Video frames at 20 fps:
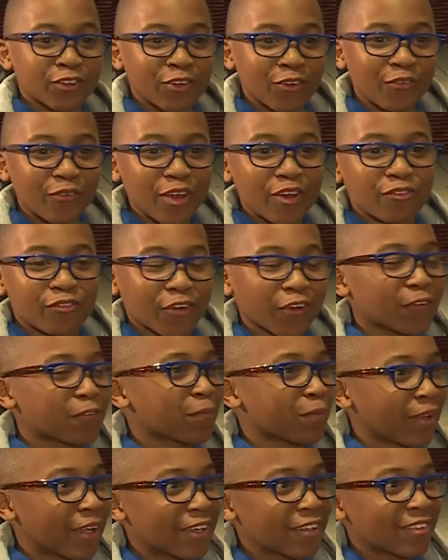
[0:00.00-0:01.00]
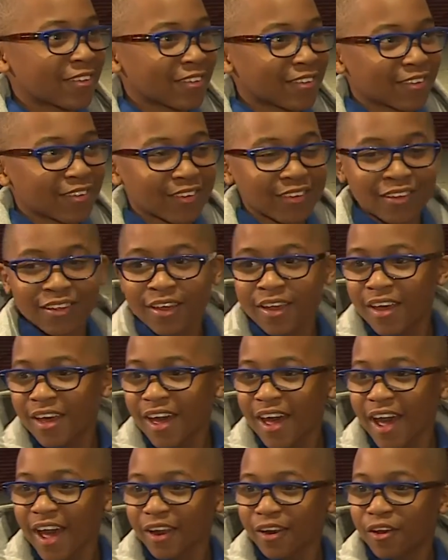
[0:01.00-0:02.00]
to win first place
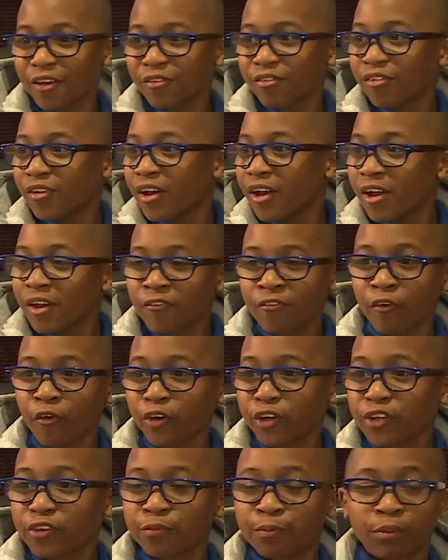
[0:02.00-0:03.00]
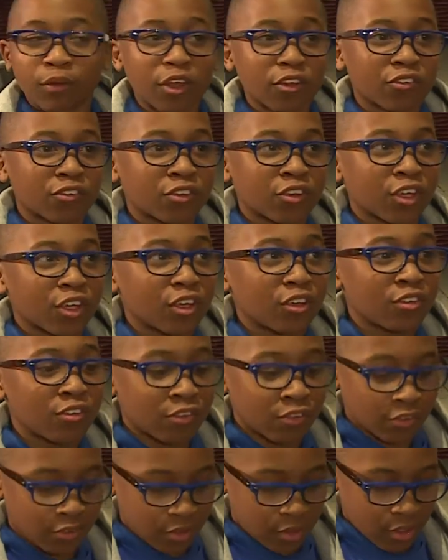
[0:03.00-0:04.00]
out of 40 plus kids.
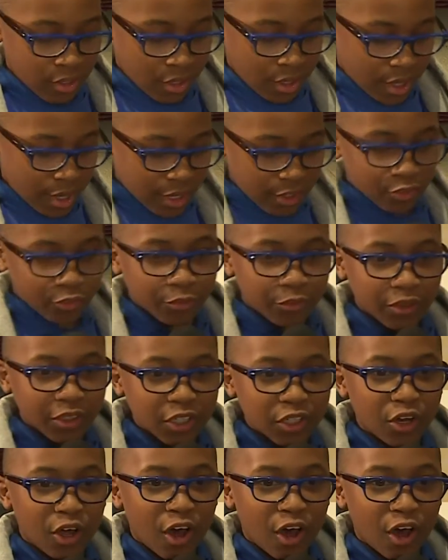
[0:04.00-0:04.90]
It's really an